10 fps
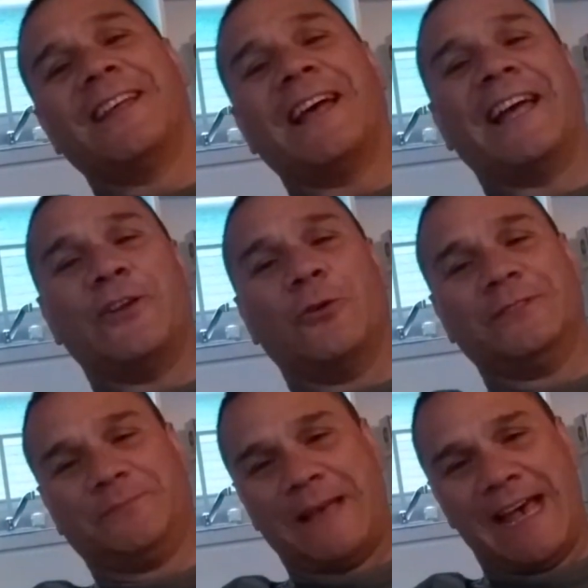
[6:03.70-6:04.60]
"I know
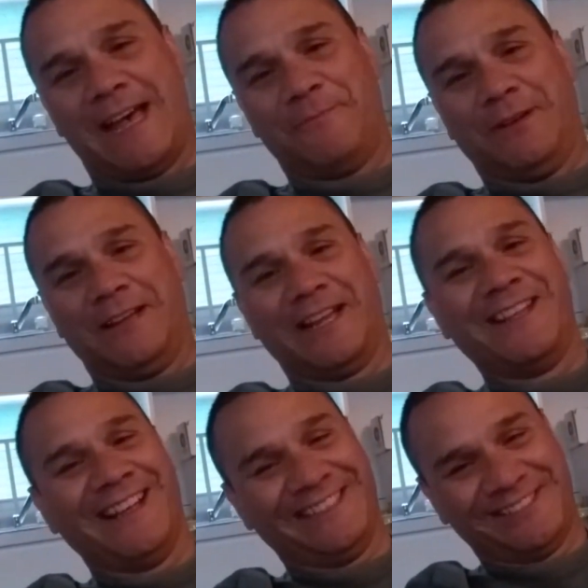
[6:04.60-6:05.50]
it's bad, but
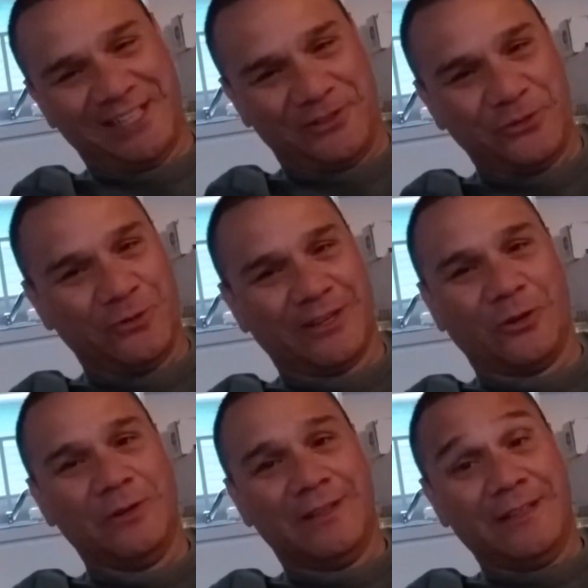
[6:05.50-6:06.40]
I said to her, I
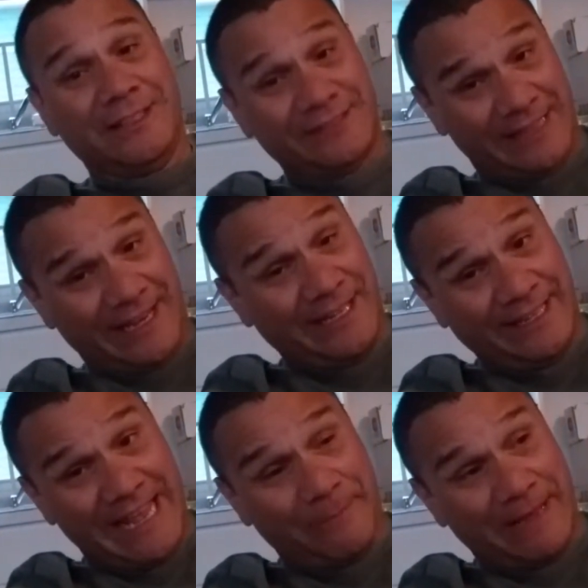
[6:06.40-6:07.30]
go, see that
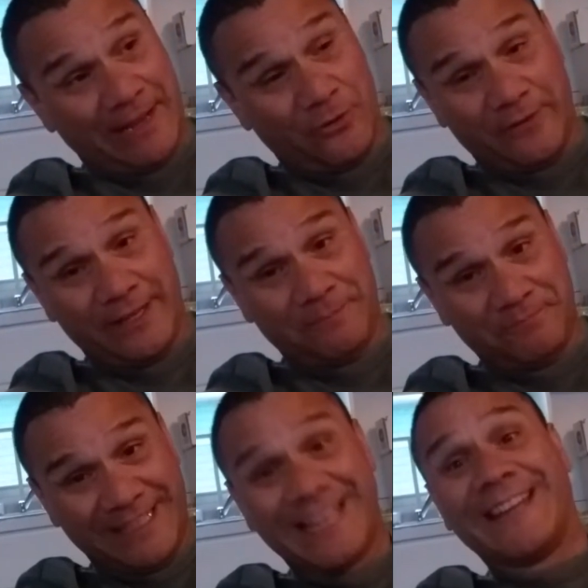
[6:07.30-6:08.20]
handicapped guy over there?
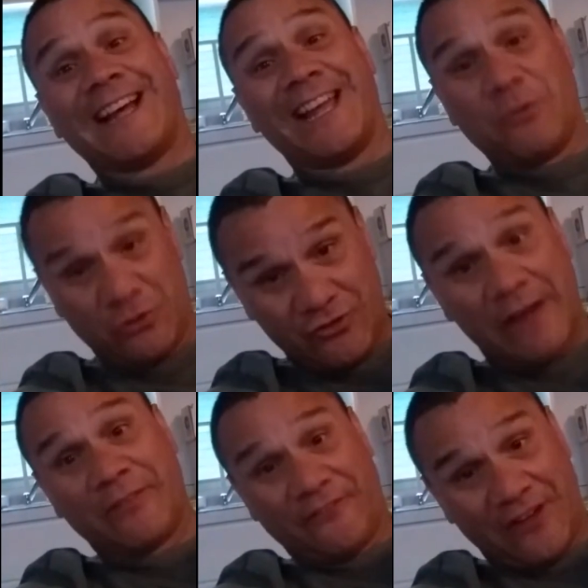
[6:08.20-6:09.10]
He and I, we're
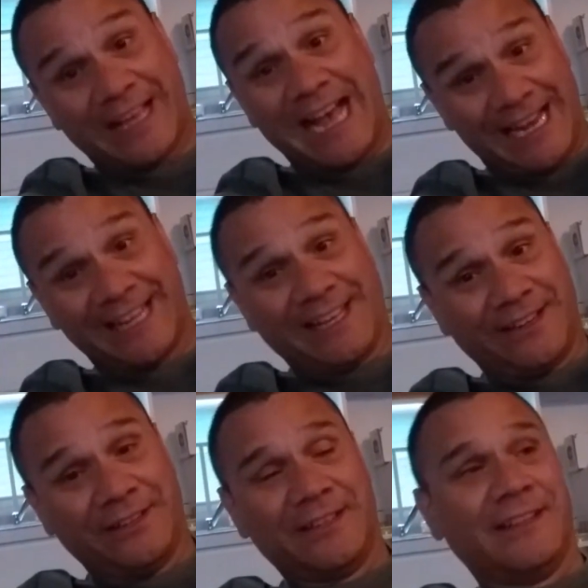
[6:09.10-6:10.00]
driving the fuck out of
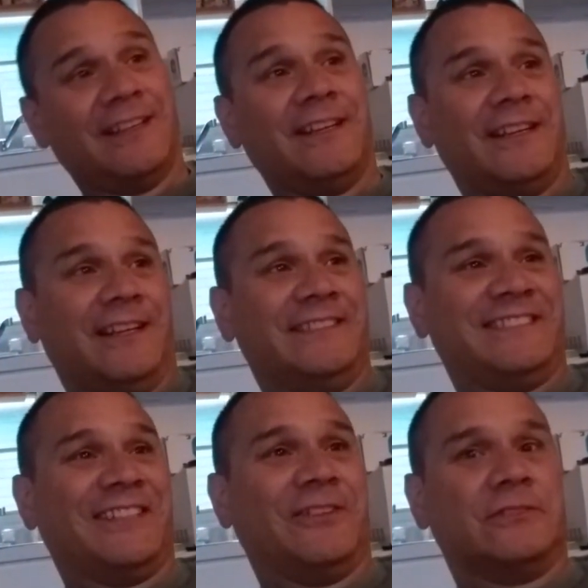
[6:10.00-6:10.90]
here." And
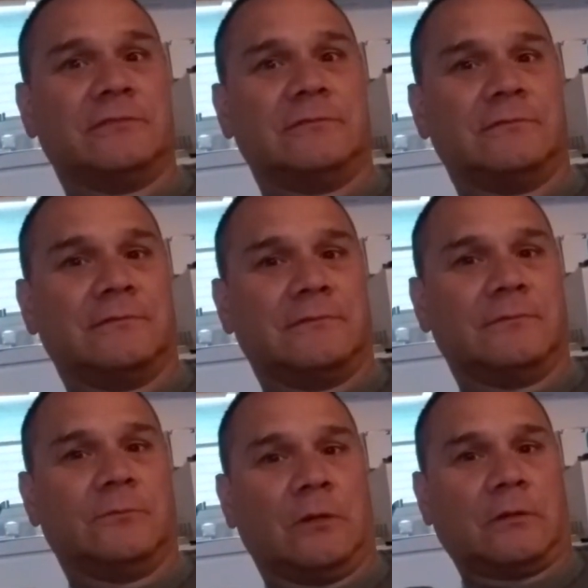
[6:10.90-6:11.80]
she goes,
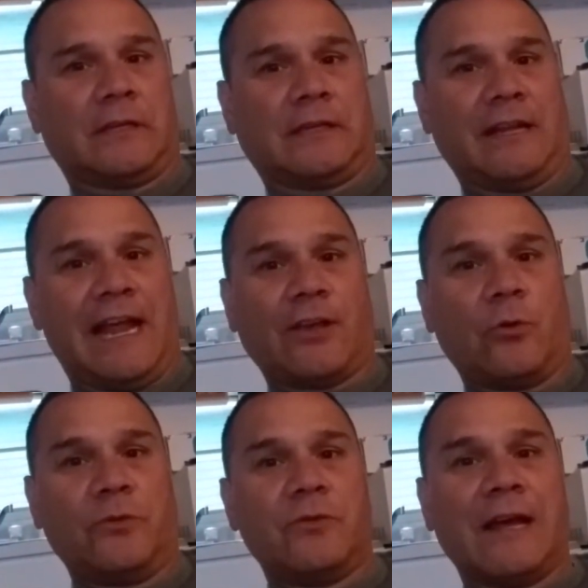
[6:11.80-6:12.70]
"Well, can I go
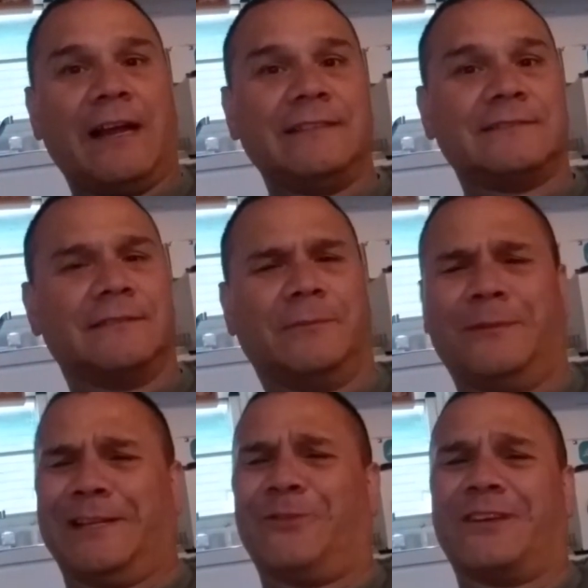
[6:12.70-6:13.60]
with you guys?" I'm
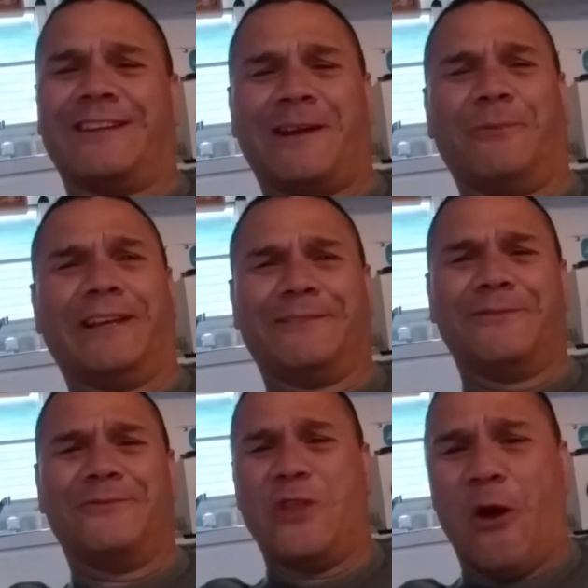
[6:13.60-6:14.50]
like looking at him like,
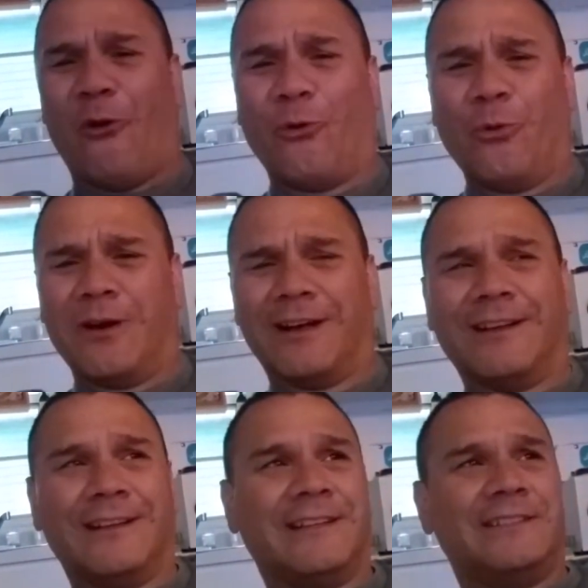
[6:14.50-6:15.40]
"No."
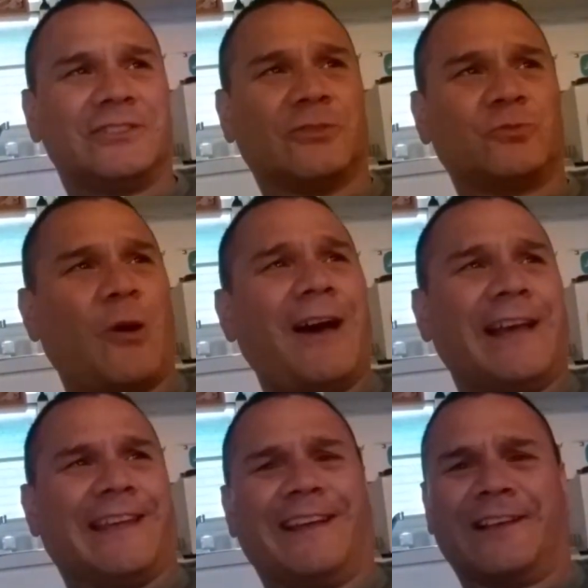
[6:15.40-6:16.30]
She goes,
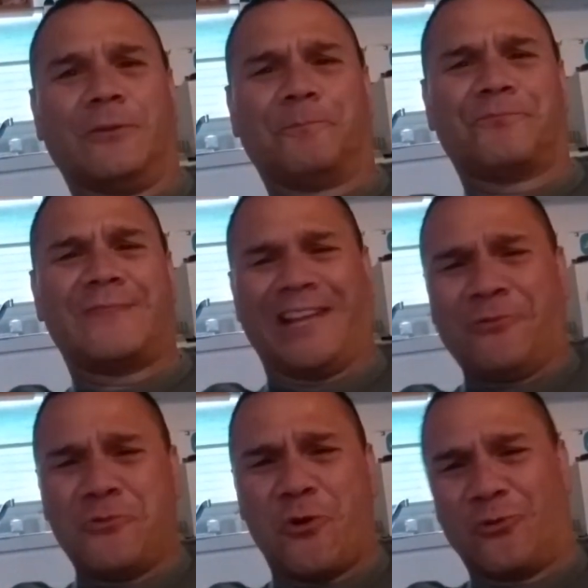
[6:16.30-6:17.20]
"Why?" I go, "I
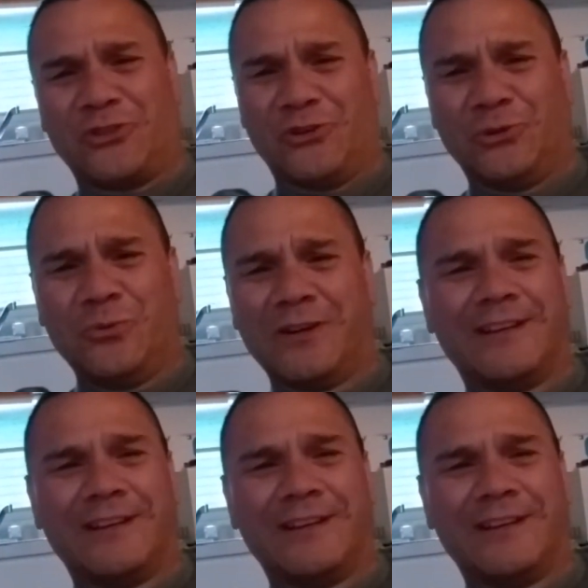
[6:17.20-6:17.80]
don't know you."